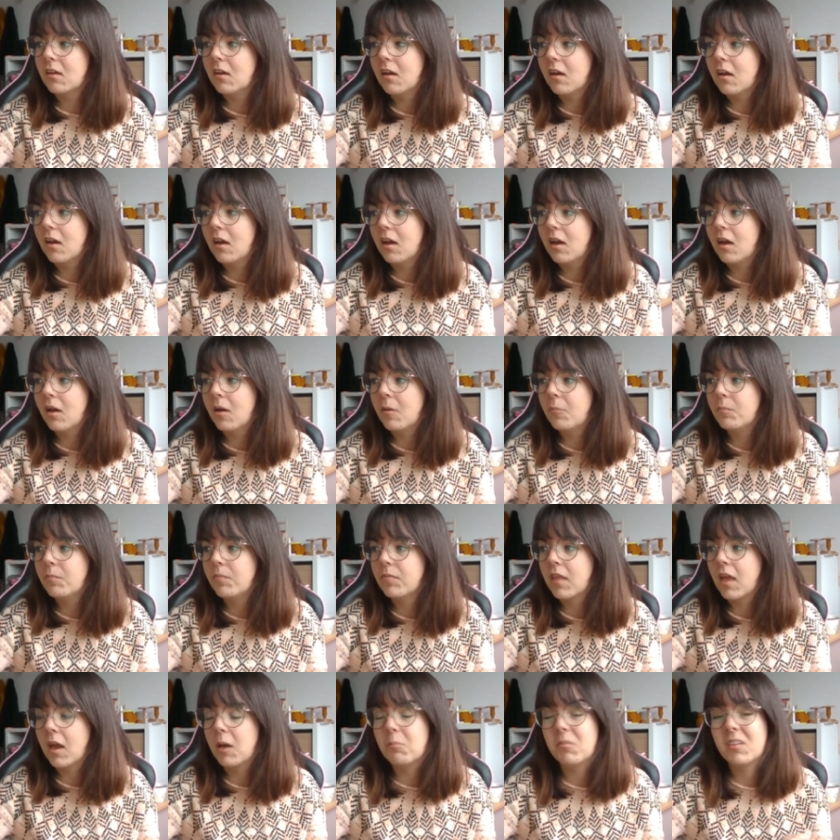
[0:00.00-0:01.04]

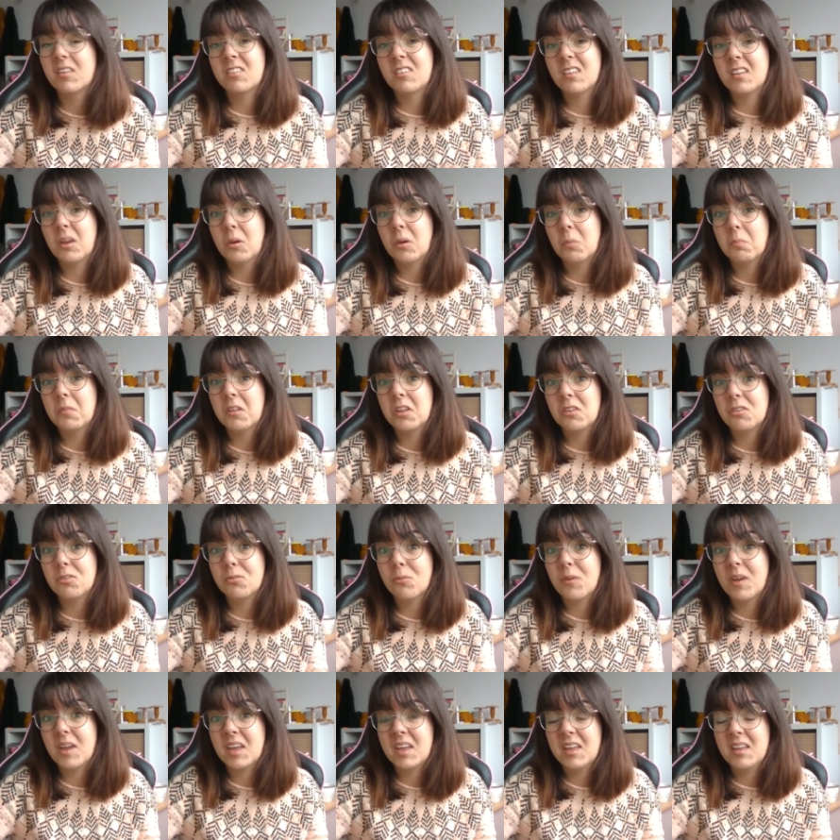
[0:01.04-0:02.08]
it up this
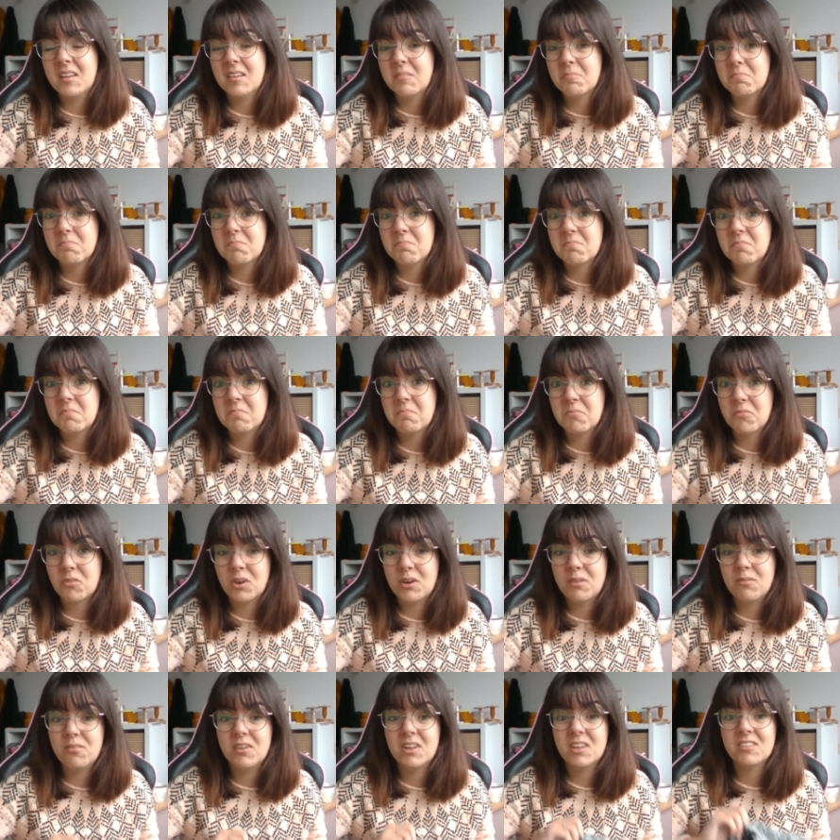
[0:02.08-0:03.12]
way
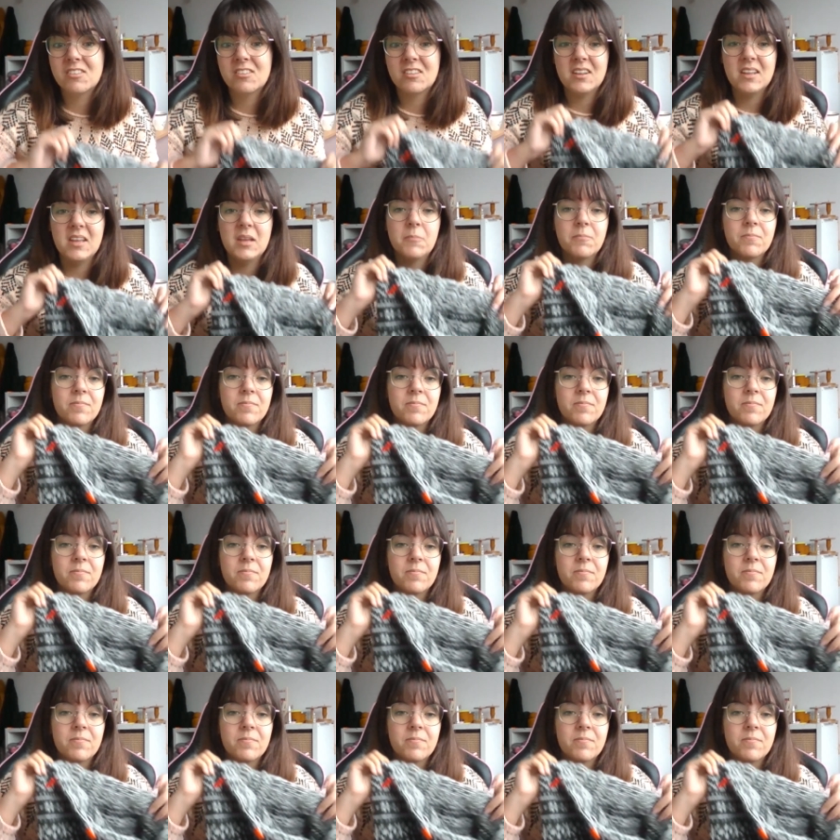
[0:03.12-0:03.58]
previously.